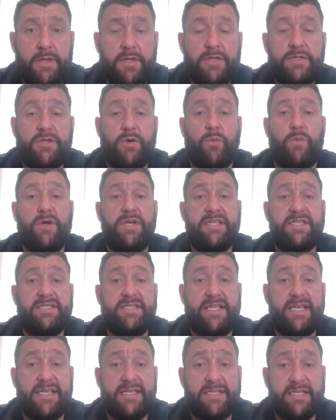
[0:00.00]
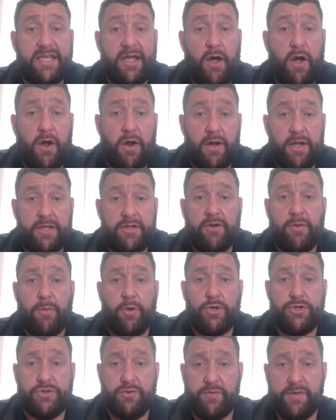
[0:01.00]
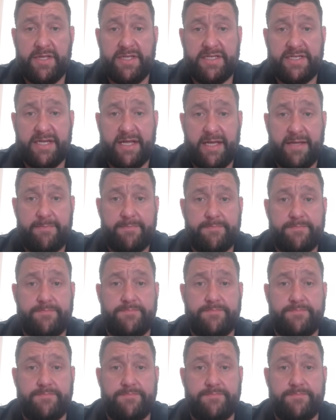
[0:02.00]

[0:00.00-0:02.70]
So what is DSCR in commercial real estate?